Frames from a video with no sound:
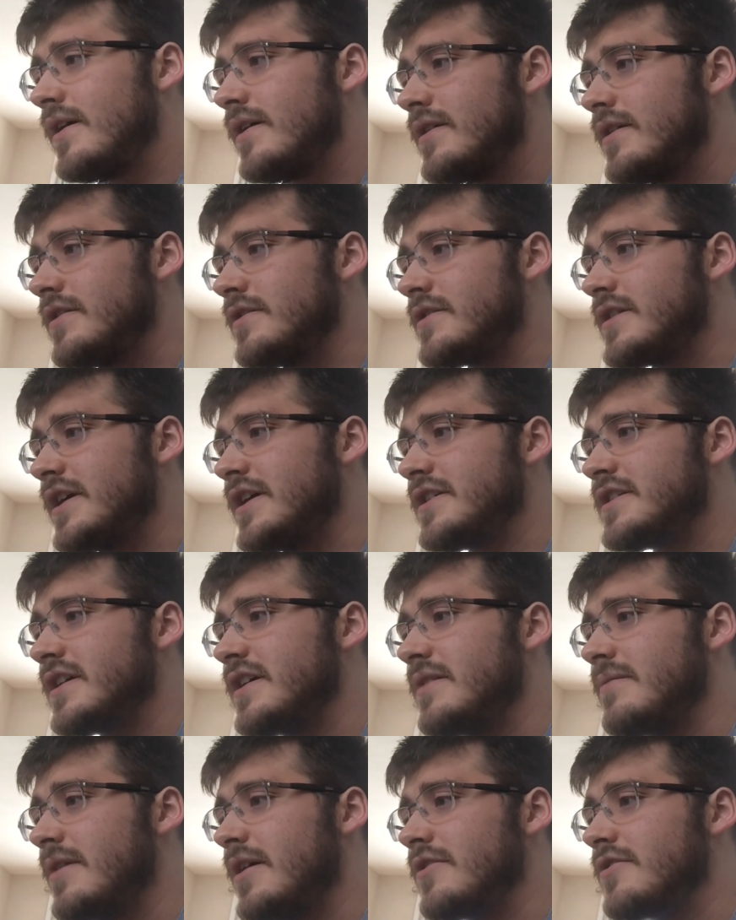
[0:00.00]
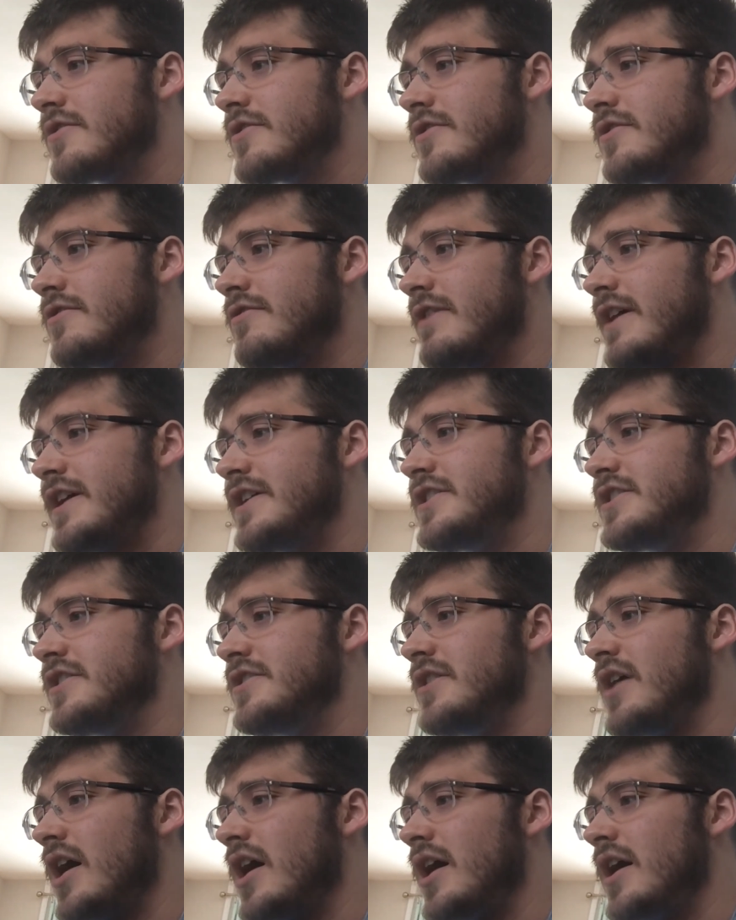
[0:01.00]
Then it's here saying about
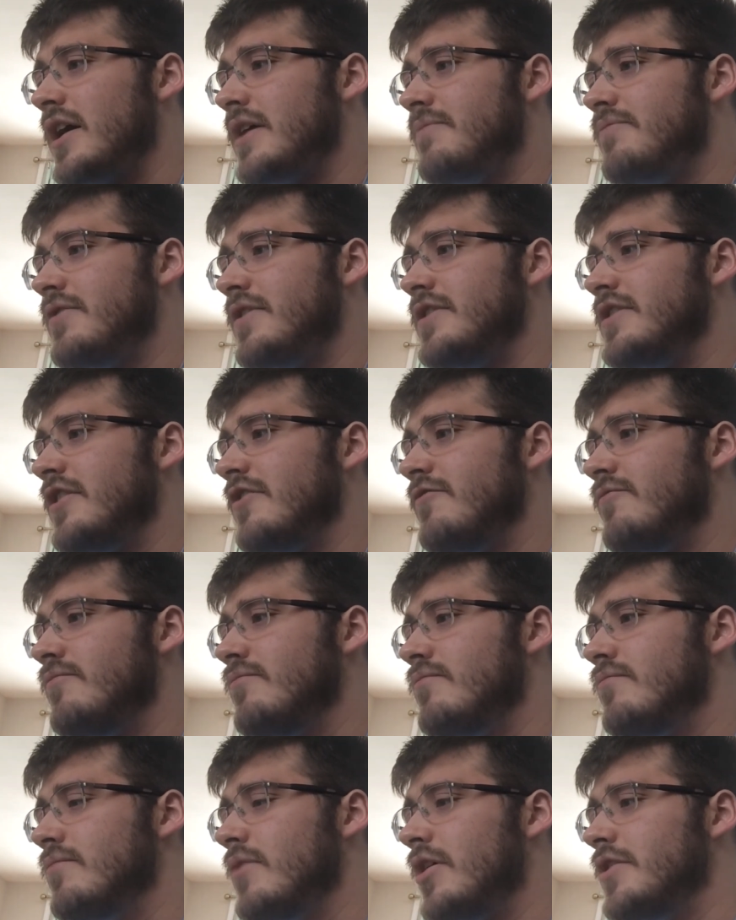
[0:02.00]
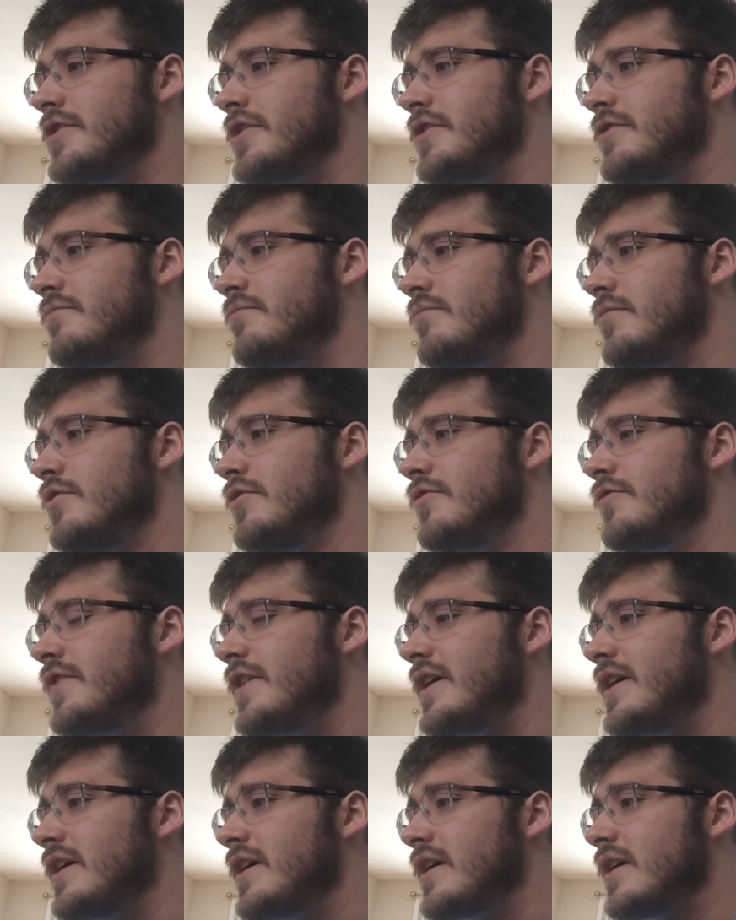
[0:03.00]
creation hybrid of modern
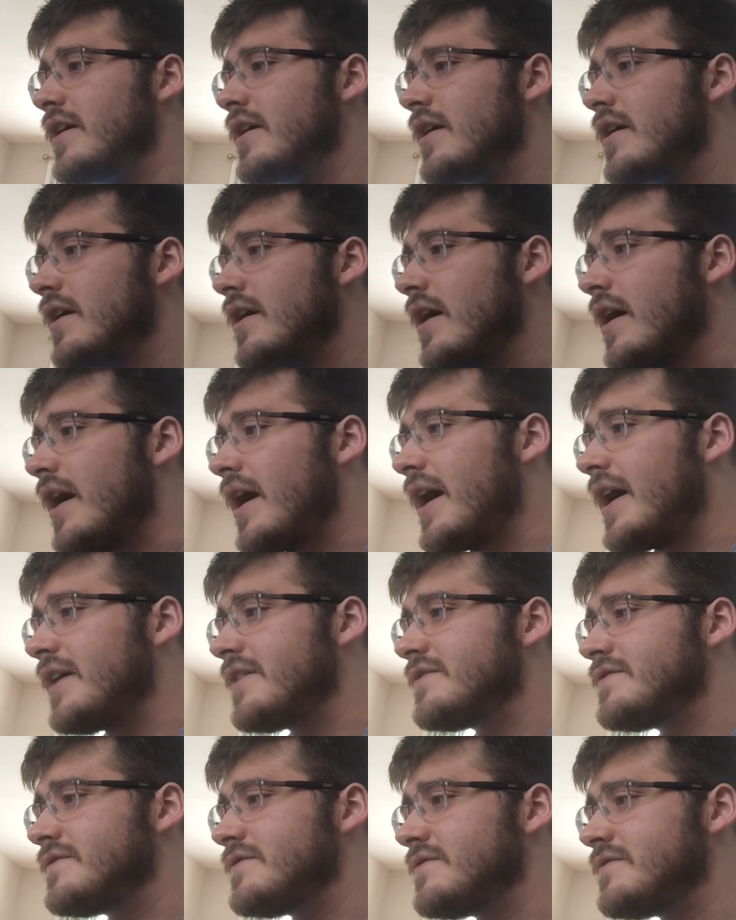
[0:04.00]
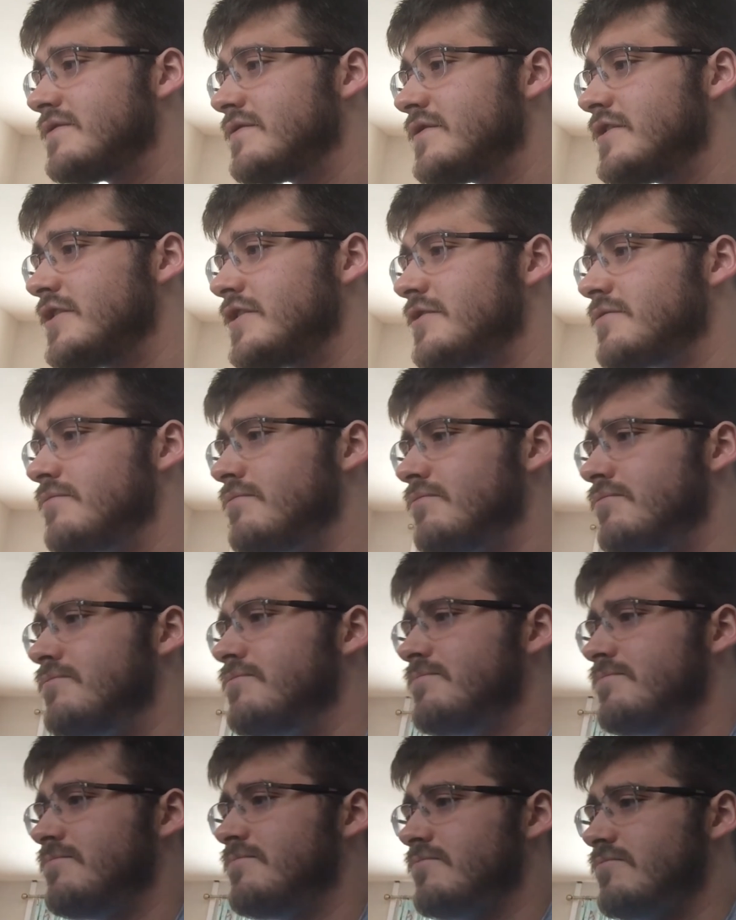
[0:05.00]
movie actors.
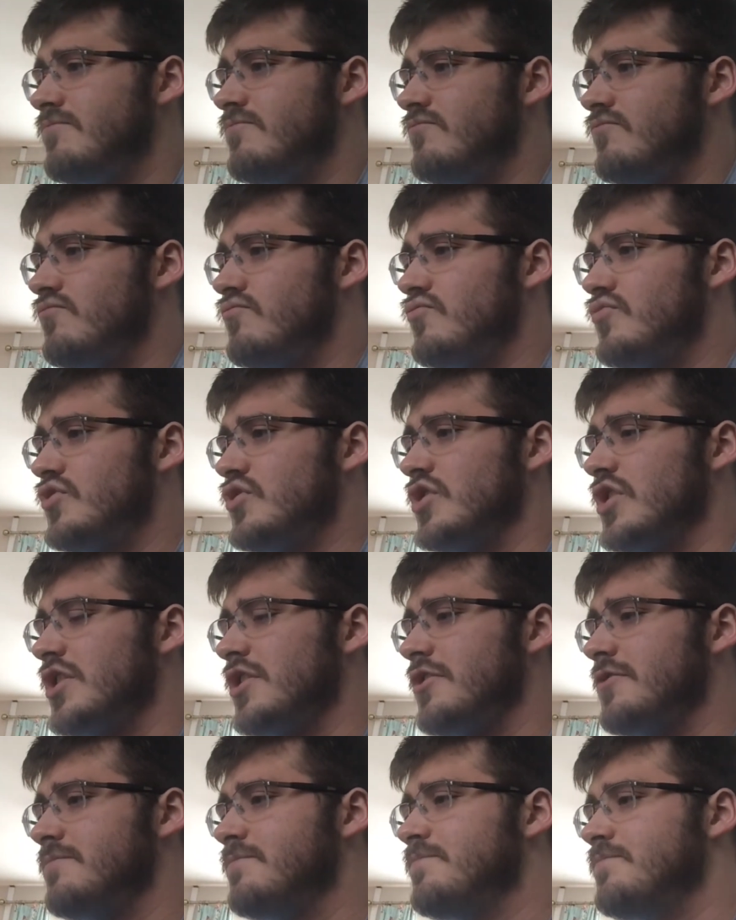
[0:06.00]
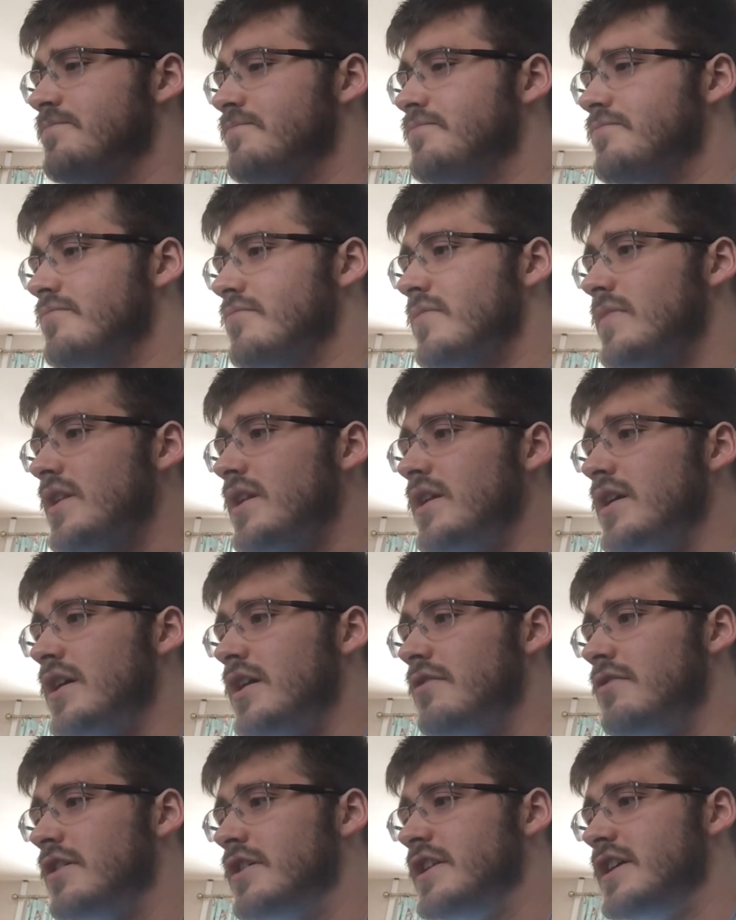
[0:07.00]
So,
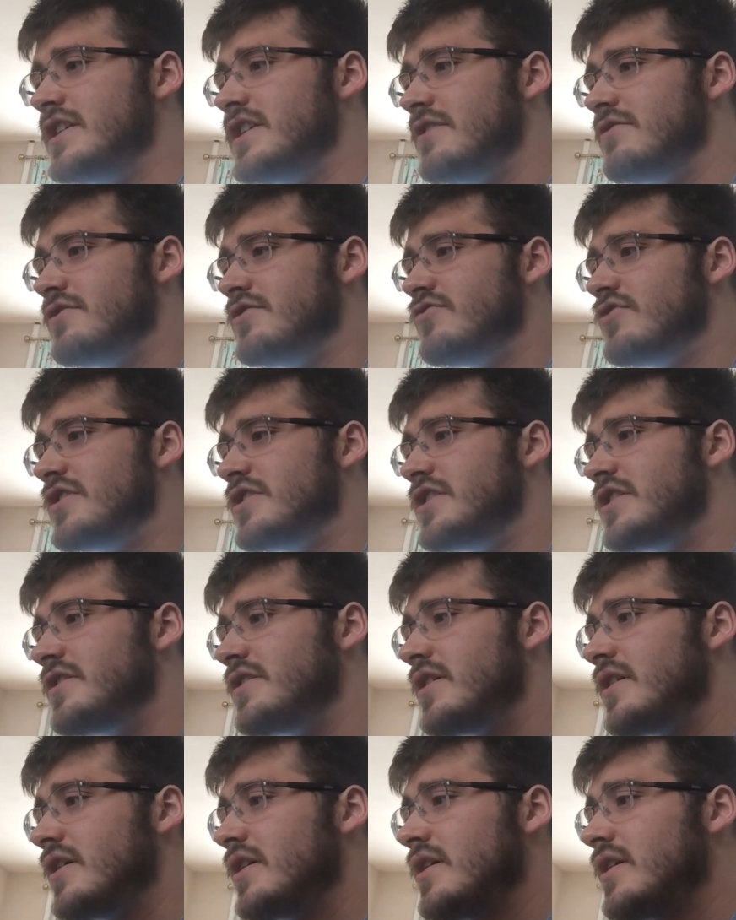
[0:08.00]
alright, that sounds interesting.